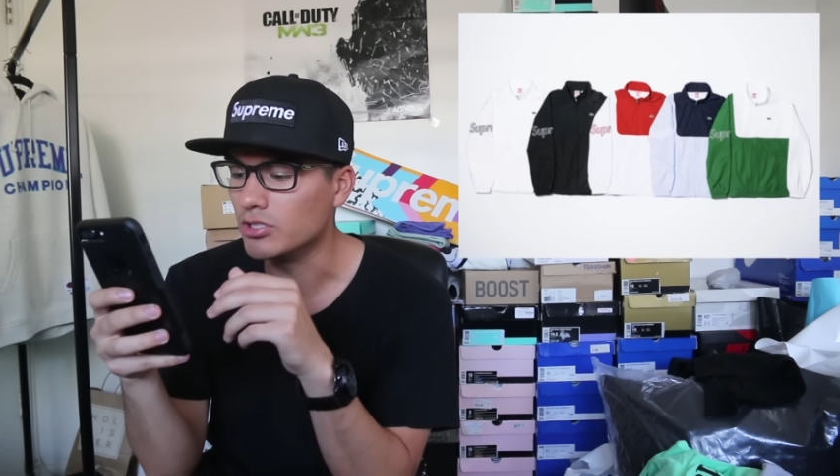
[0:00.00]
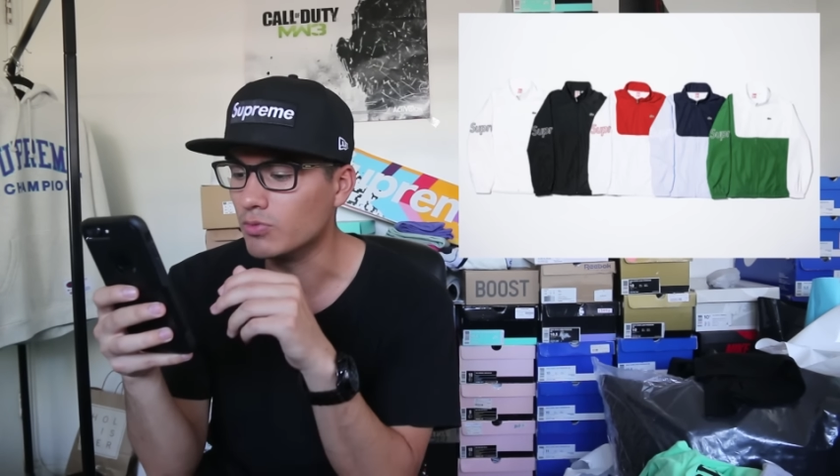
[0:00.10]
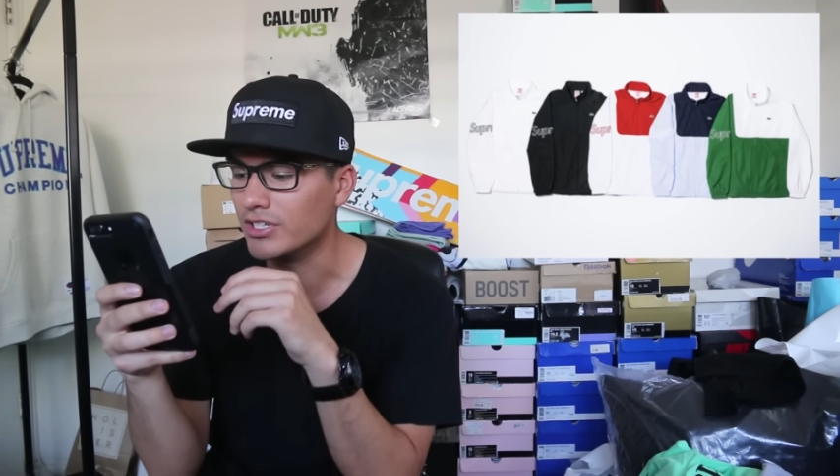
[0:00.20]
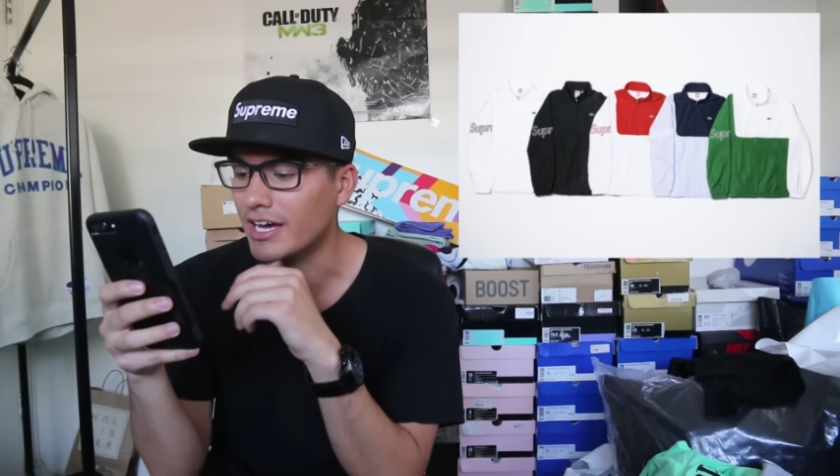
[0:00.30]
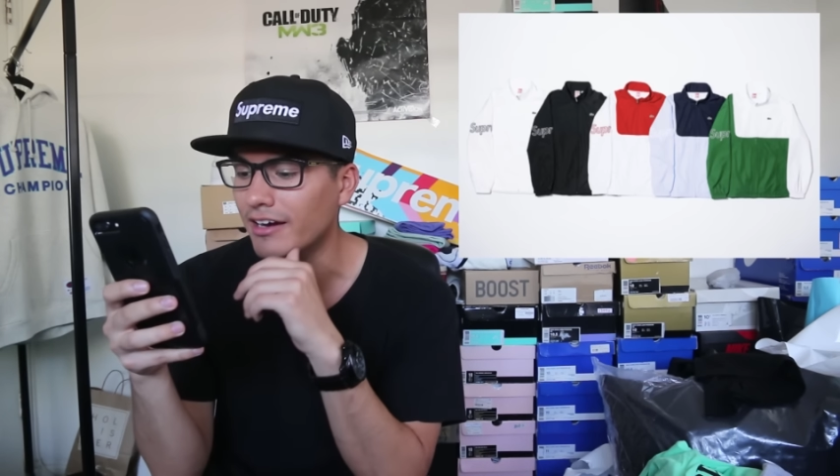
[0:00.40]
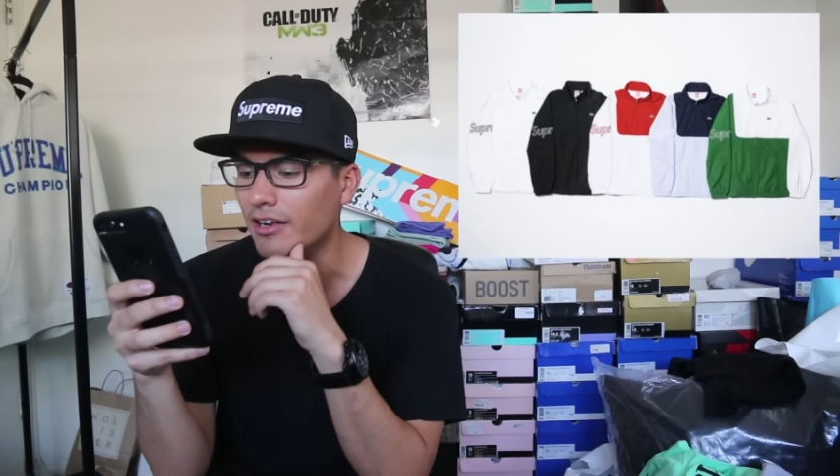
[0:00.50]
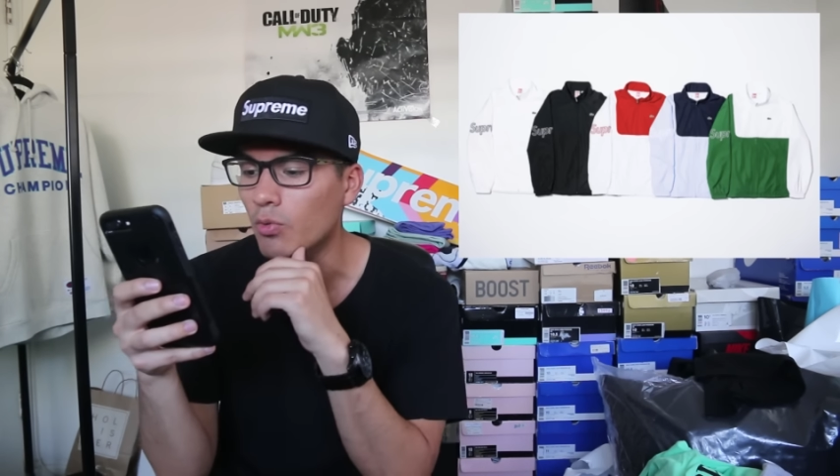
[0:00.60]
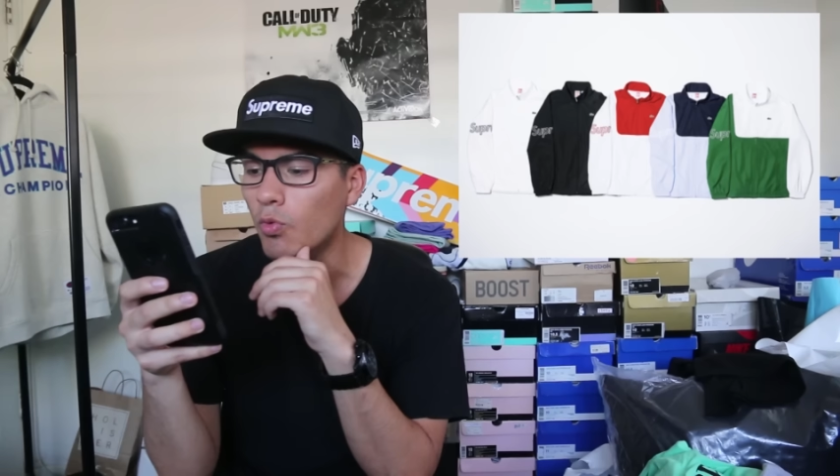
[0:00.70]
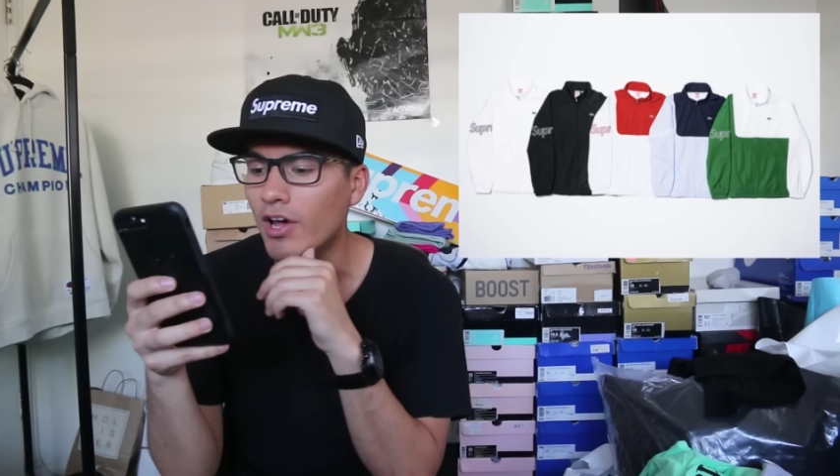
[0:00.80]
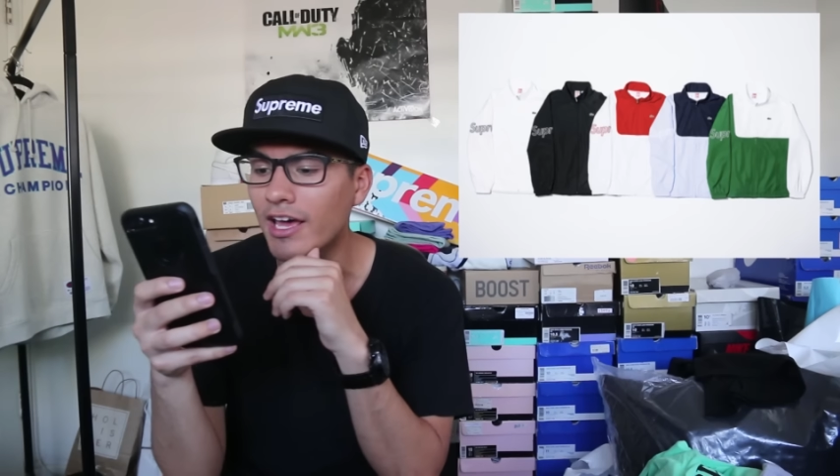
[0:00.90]
So we got it
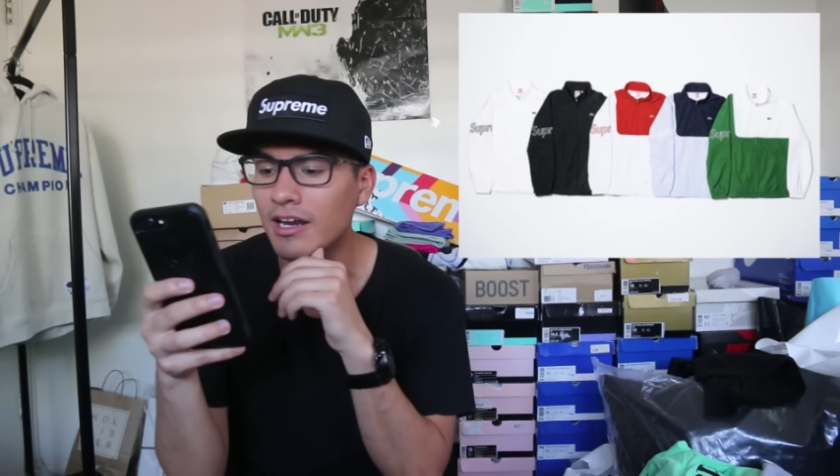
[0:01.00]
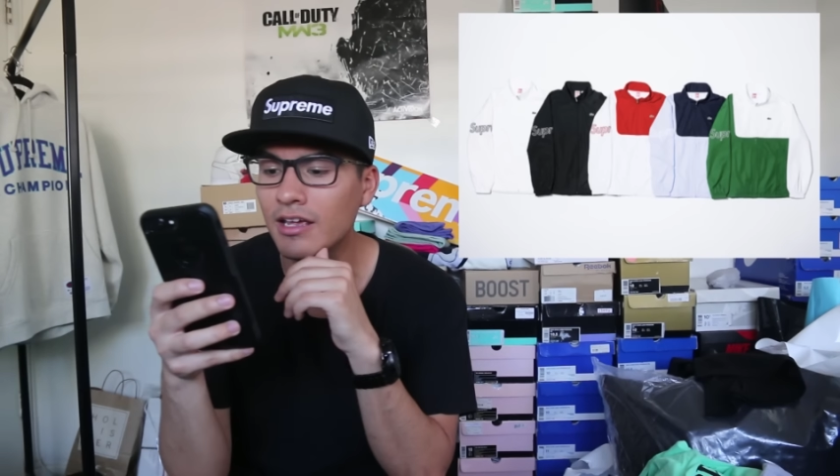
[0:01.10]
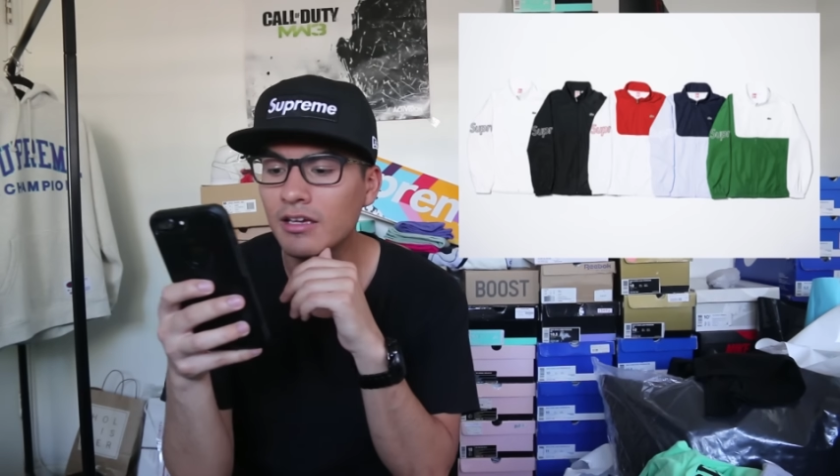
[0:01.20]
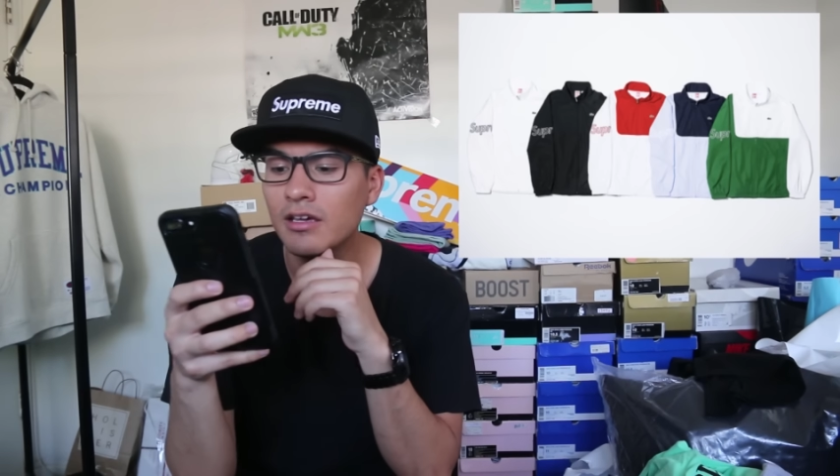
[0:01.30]
in red,